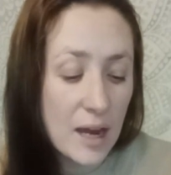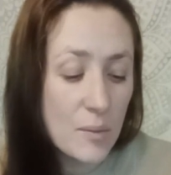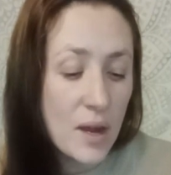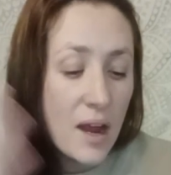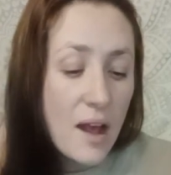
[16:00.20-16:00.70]

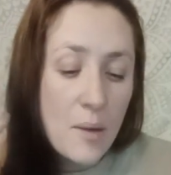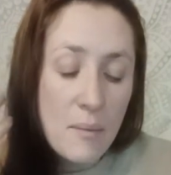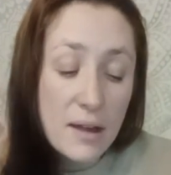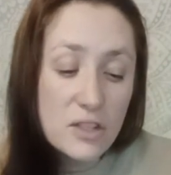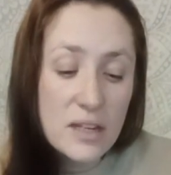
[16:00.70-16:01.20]
game.
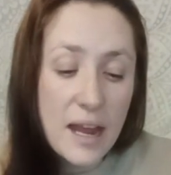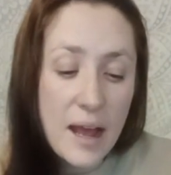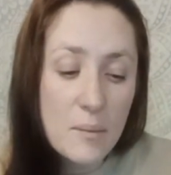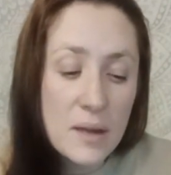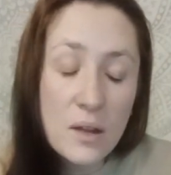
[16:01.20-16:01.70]
Imagine it
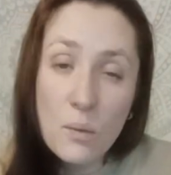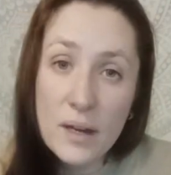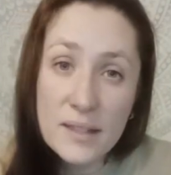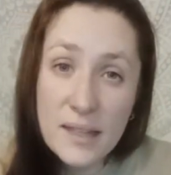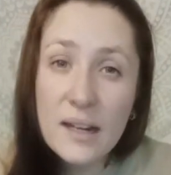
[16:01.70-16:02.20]
happening the
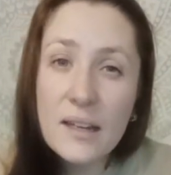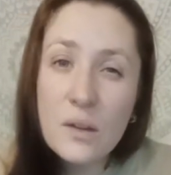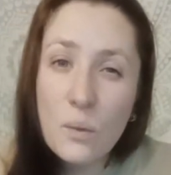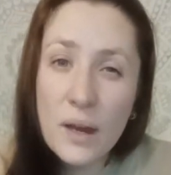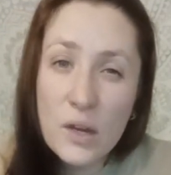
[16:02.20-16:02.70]
way,
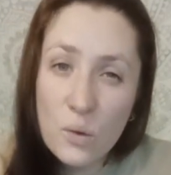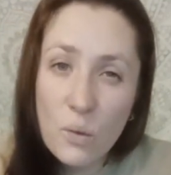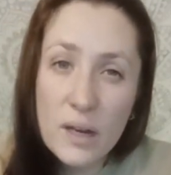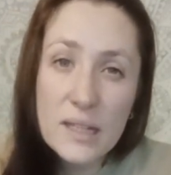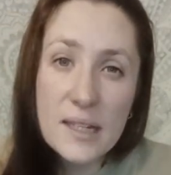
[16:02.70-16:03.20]
exactly the way you
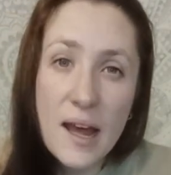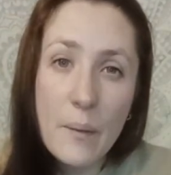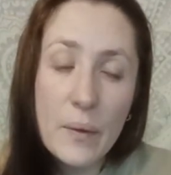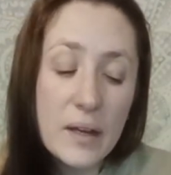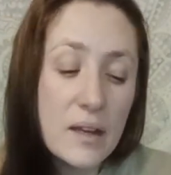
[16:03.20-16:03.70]
want it to
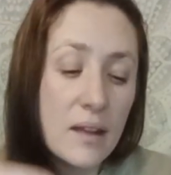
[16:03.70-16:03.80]
happen,